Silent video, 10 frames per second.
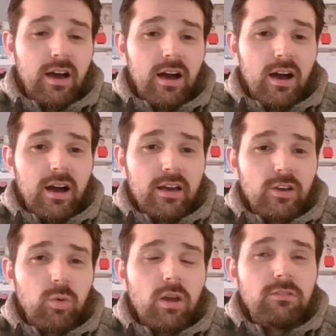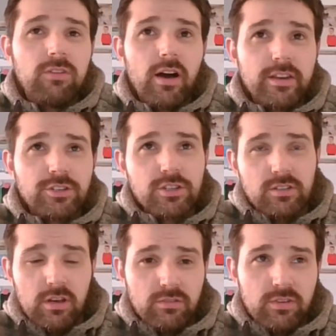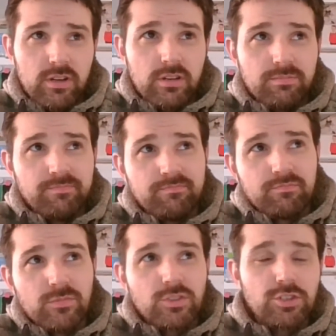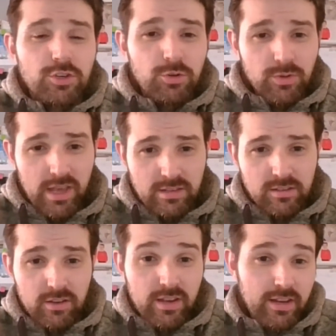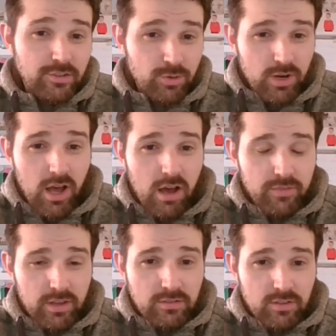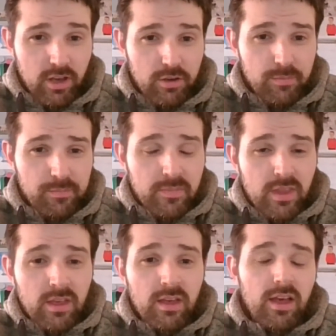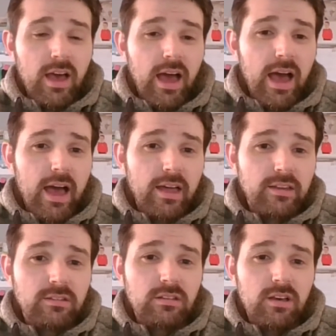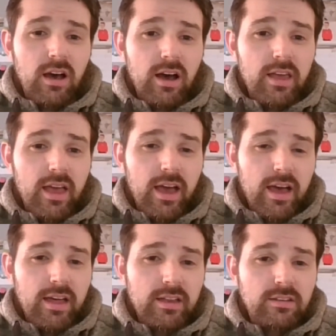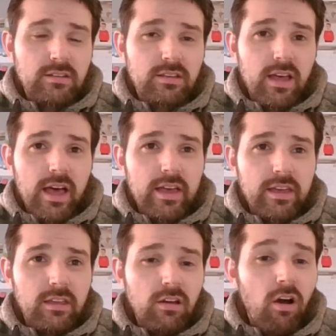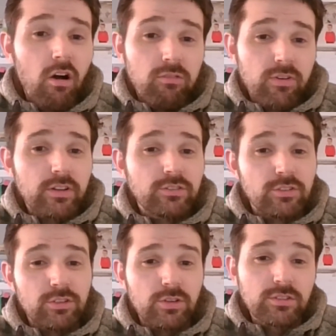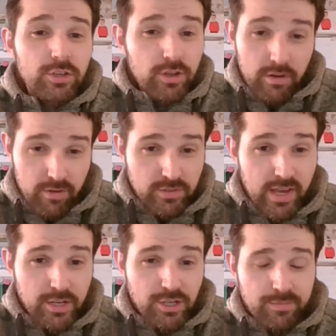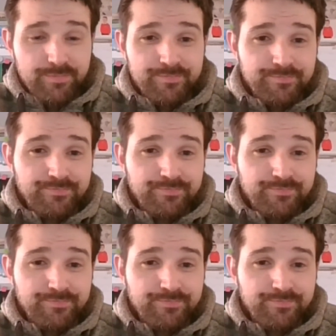I qualified just over 2 years ago, nearly 2.5 years ago, and I had a offer to do a 2-year rotation